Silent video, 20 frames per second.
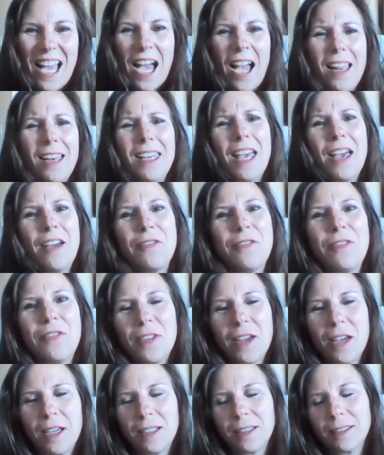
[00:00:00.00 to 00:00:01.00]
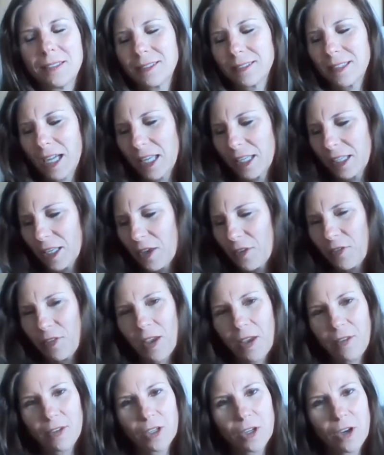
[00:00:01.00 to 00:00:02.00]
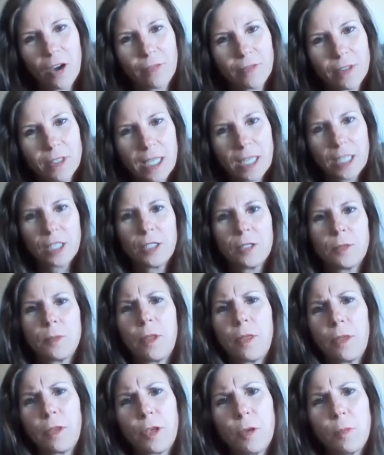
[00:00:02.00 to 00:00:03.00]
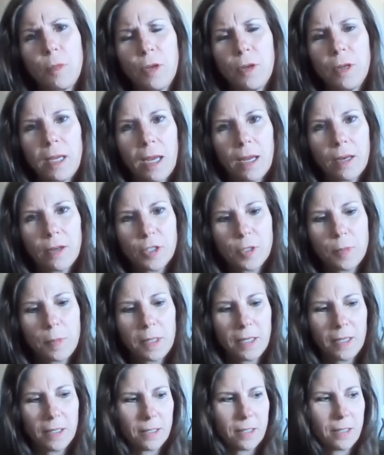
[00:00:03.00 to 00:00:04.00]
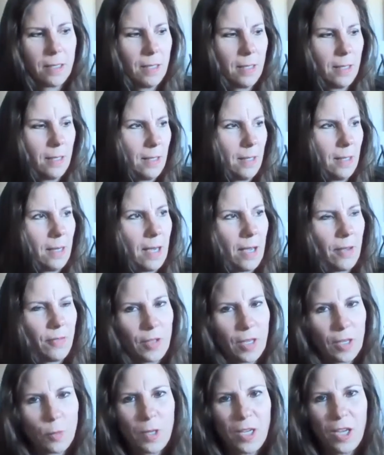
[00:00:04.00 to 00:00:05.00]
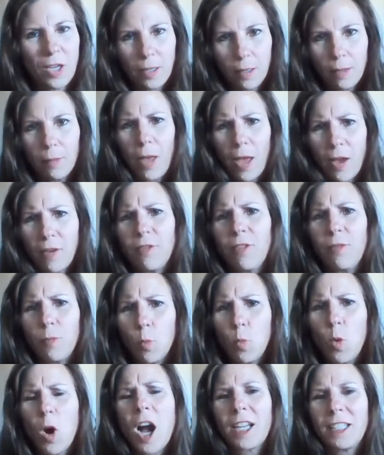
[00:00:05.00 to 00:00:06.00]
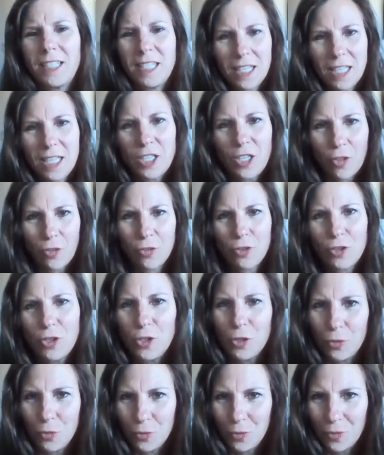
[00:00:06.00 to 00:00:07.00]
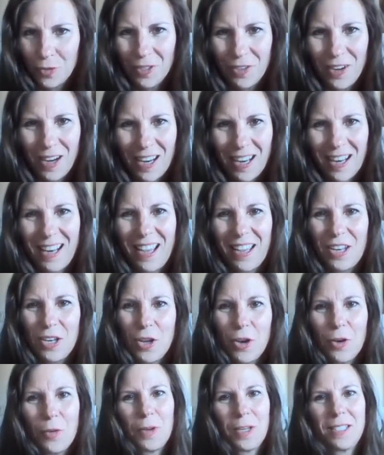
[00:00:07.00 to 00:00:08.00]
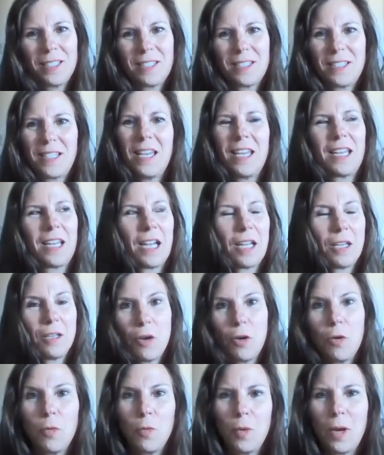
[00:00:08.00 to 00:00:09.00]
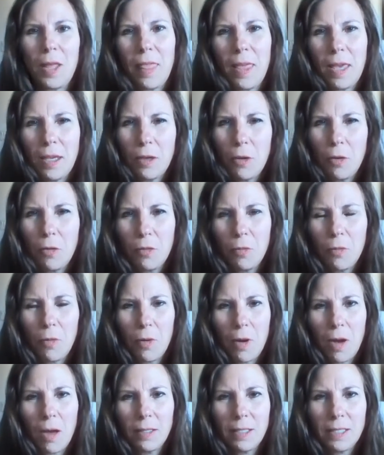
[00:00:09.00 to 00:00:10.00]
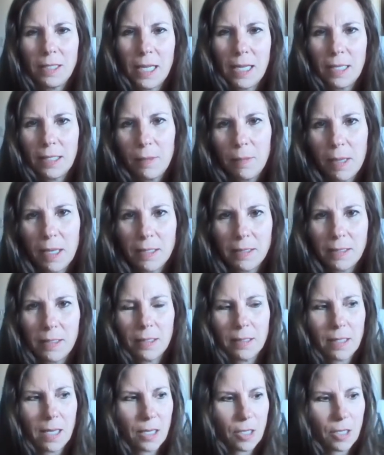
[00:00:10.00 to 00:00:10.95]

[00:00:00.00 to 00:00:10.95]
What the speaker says: I love having conversations with communicators because I feel like we have walked in each other's shoes, right? I know what it's like. I know what they go through on a daily basis.